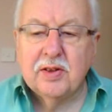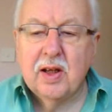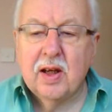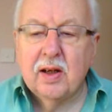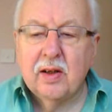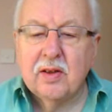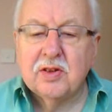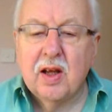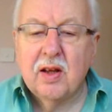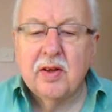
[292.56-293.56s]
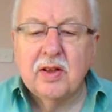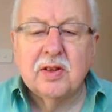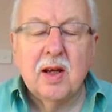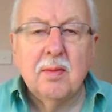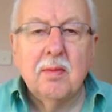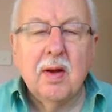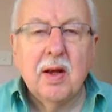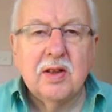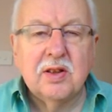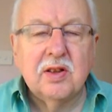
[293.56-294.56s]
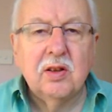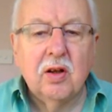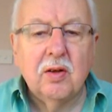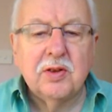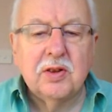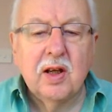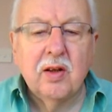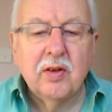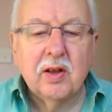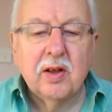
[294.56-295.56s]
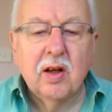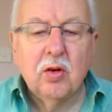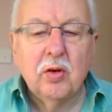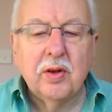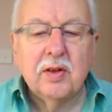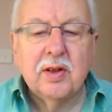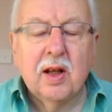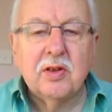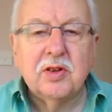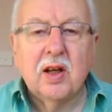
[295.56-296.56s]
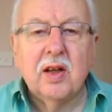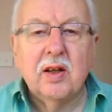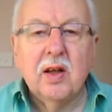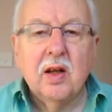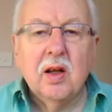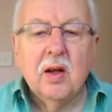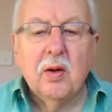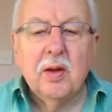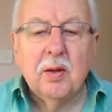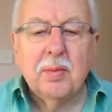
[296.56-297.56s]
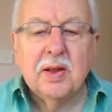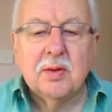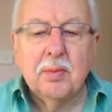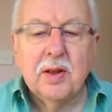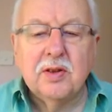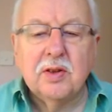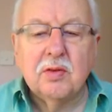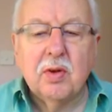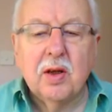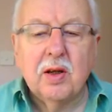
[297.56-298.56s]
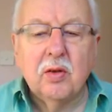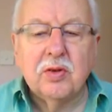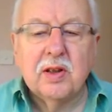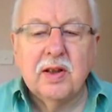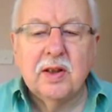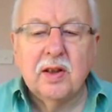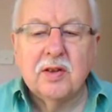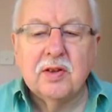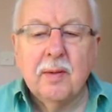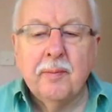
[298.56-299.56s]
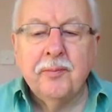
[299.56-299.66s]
East Anglia and the southeast, they may still stay on the cold and dull side with little bits and pieces of rain or sleetiness.